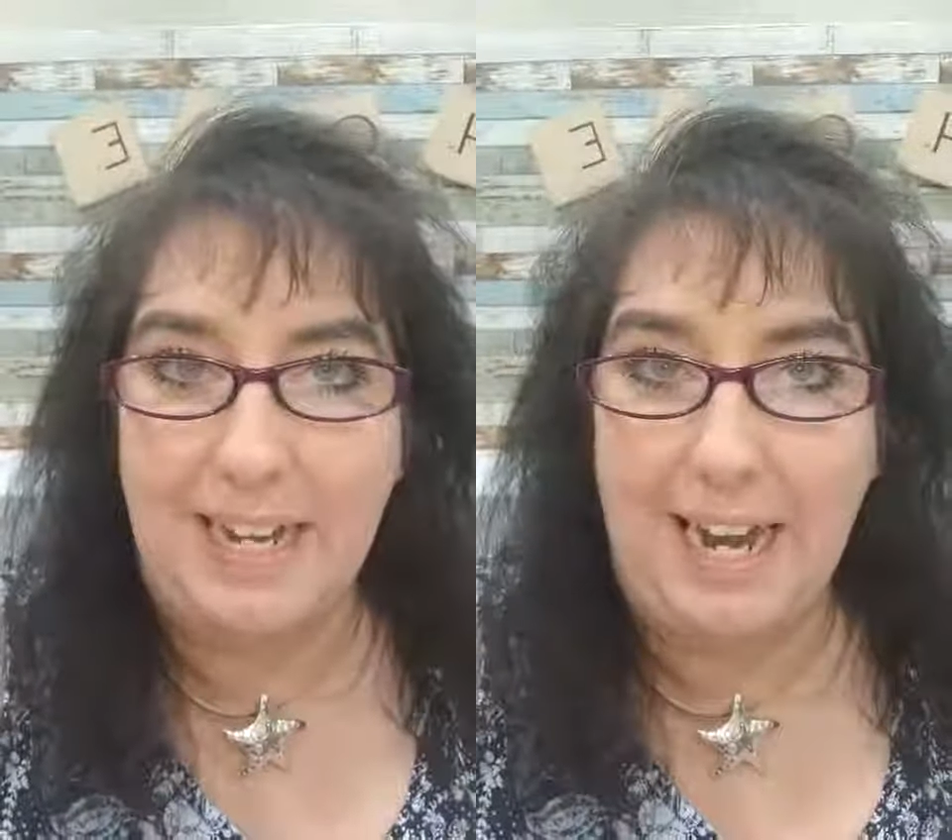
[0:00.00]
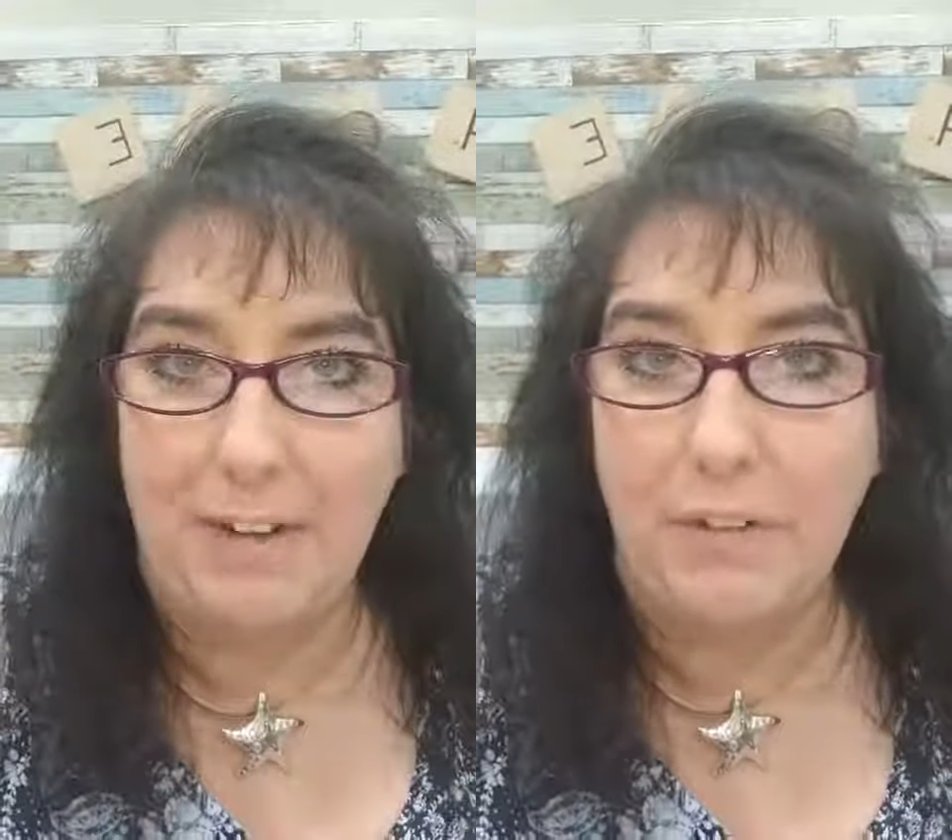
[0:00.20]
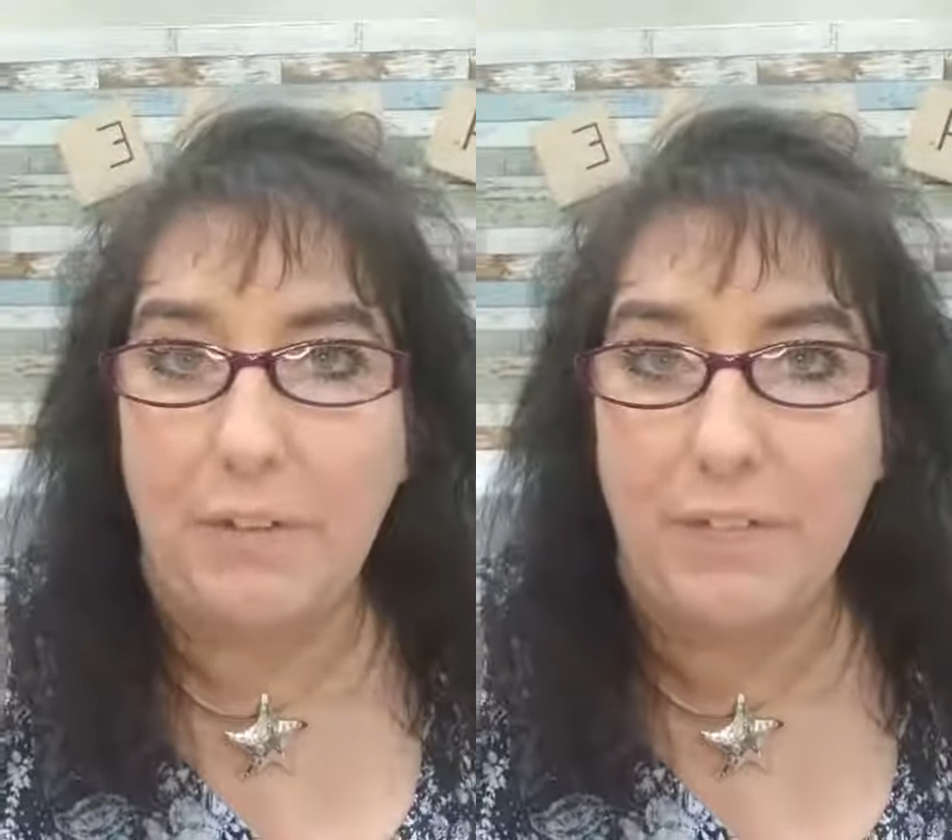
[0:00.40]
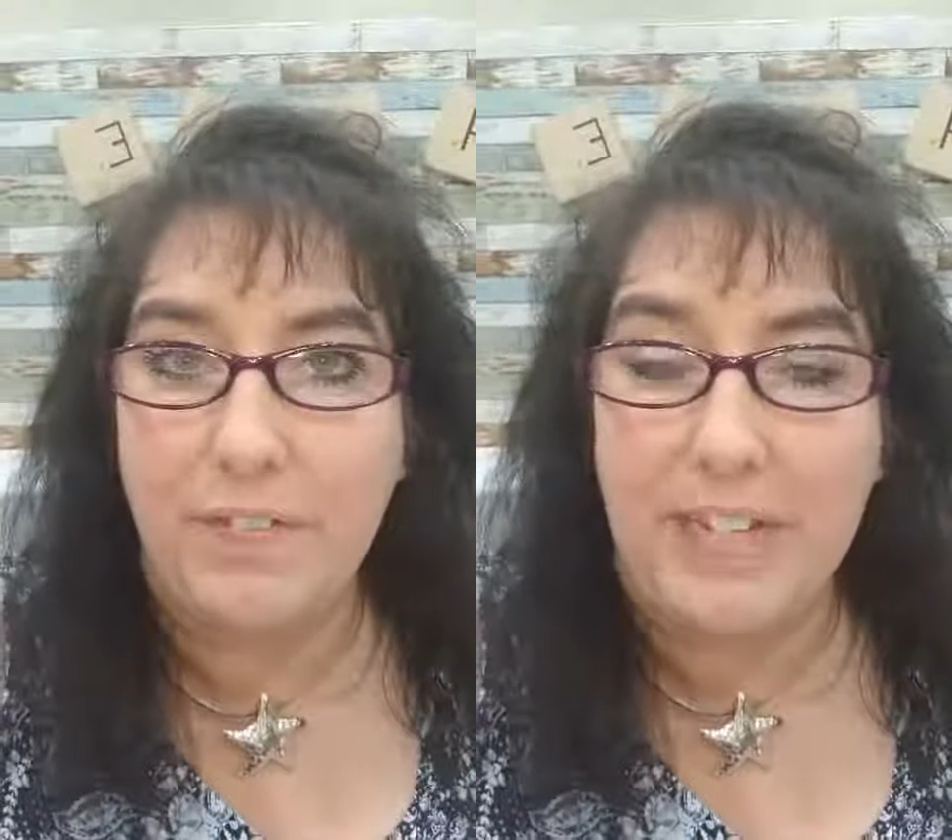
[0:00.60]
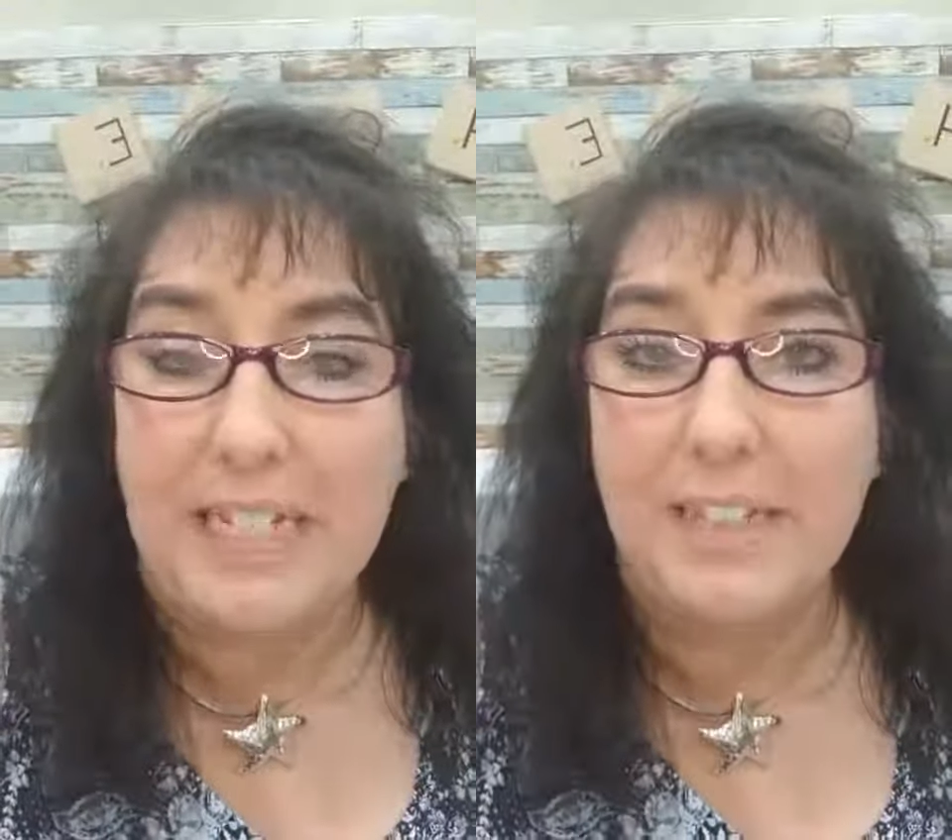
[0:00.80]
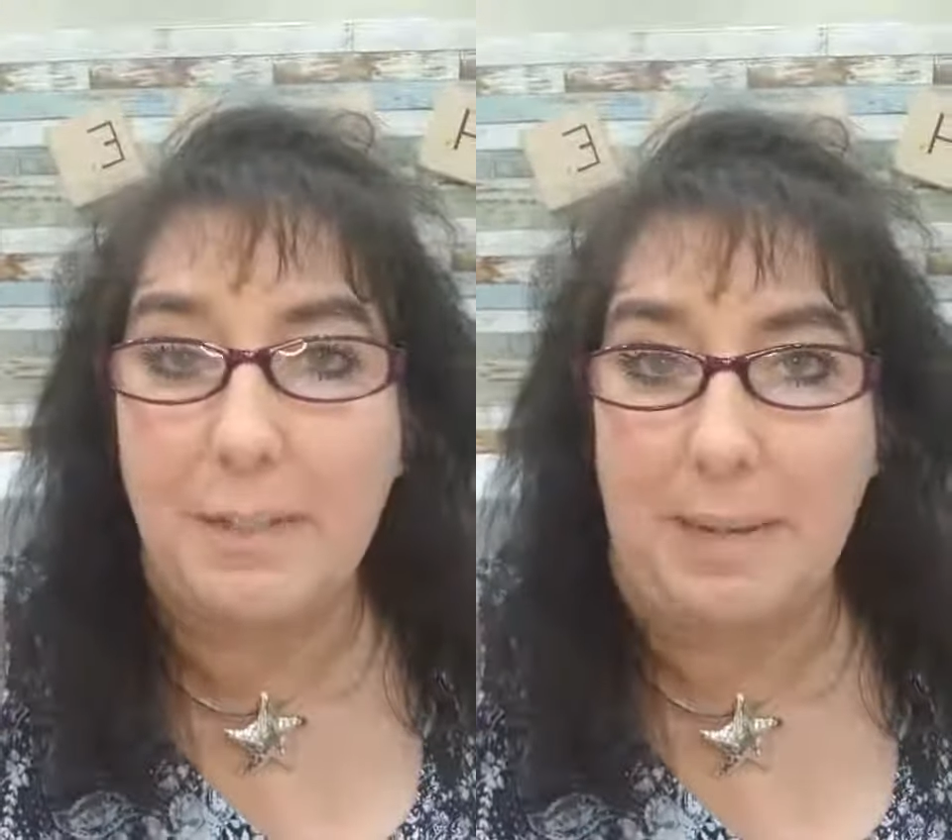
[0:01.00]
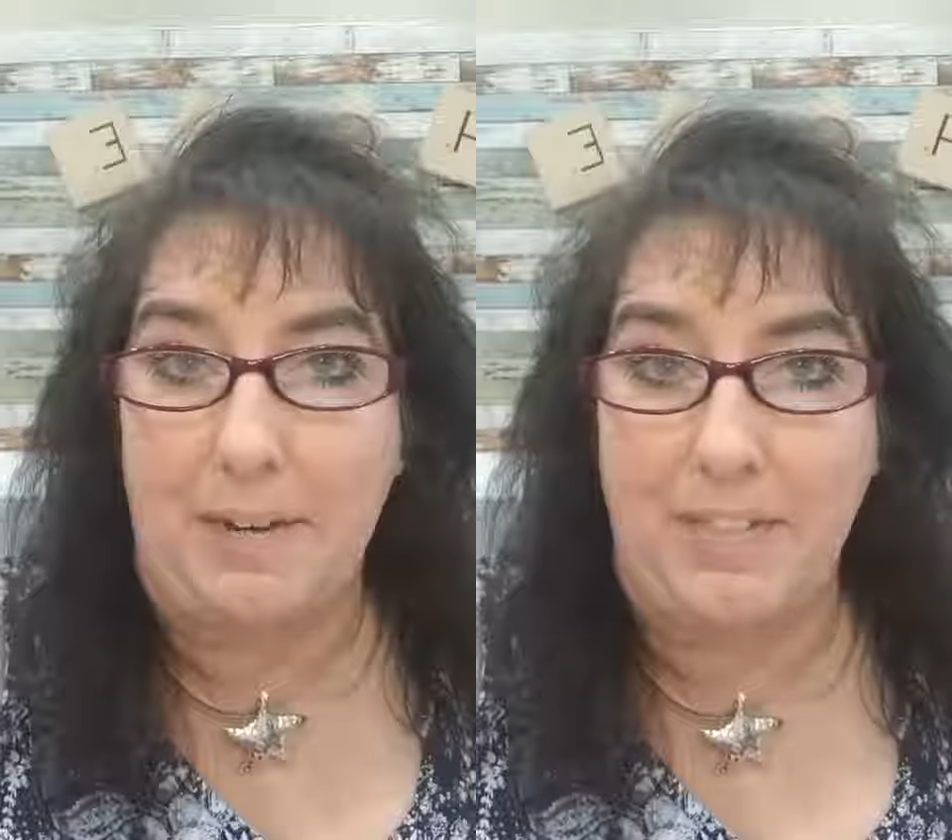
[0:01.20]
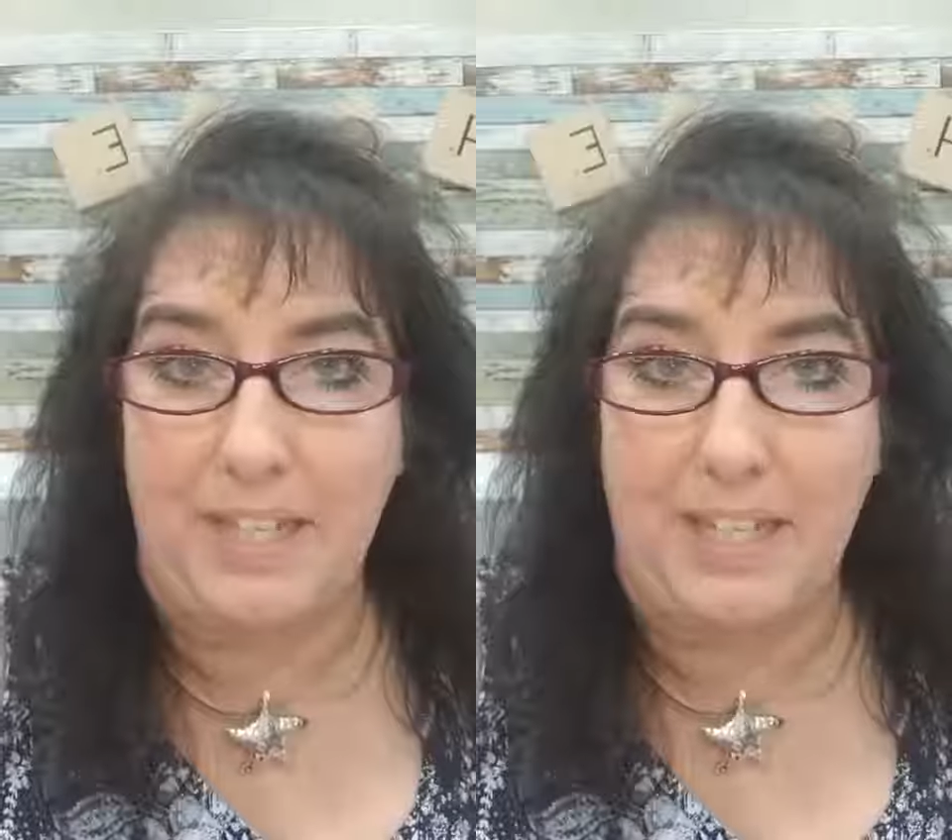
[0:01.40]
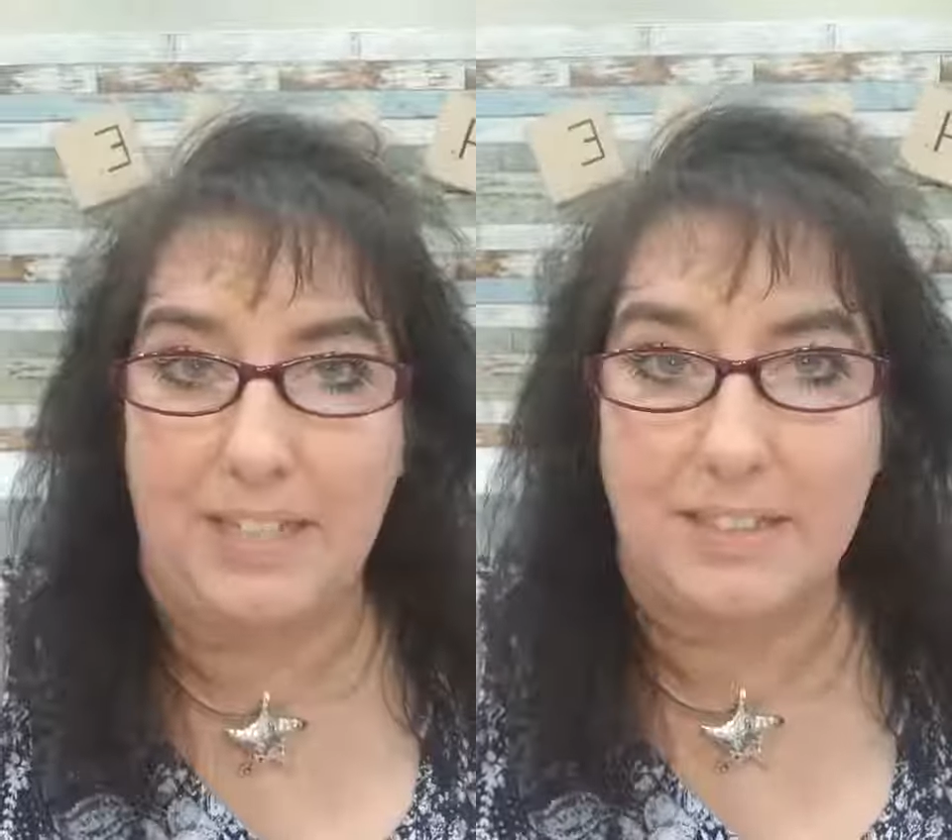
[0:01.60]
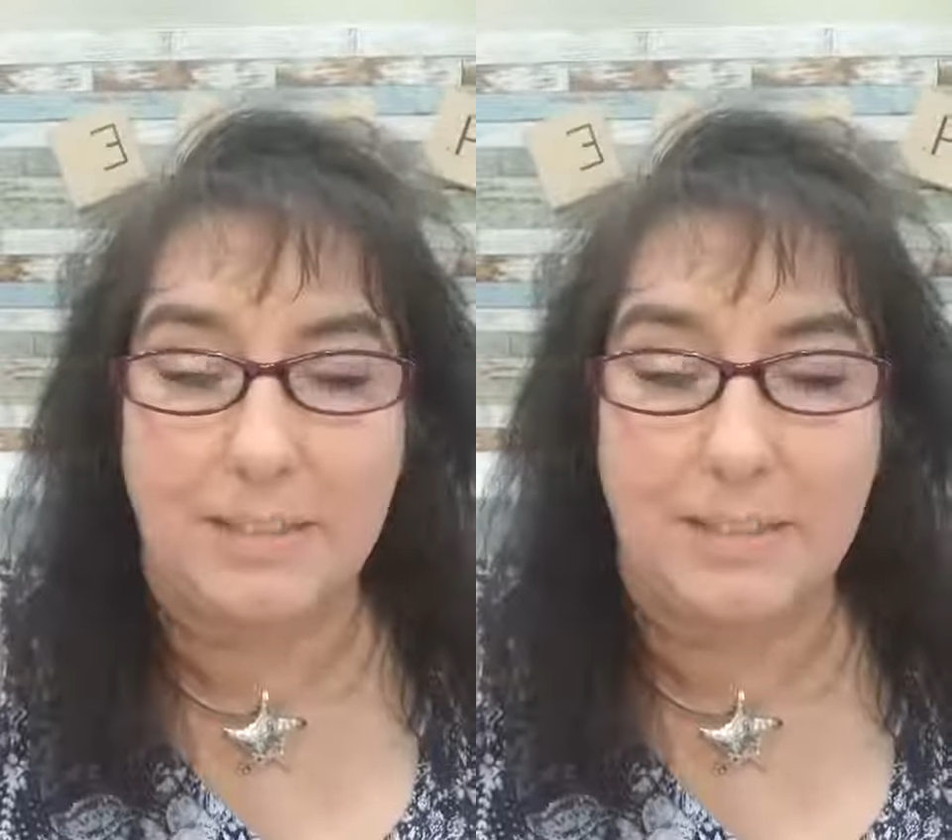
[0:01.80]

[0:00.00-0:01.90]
how you feel about things.